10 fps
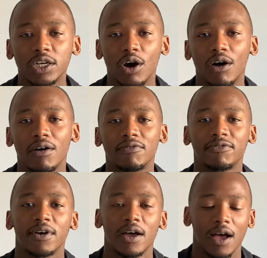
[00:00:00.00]
of
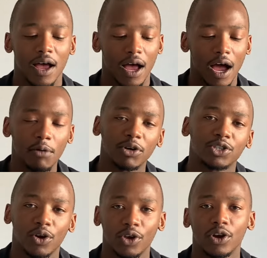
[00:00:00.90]
how much
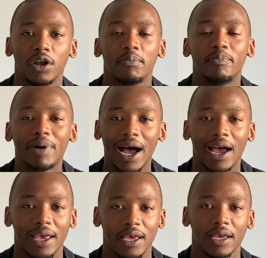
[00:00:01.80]
are you going to
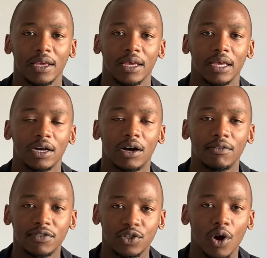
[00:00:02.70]
buy
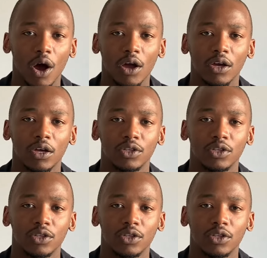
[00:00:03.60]
of stock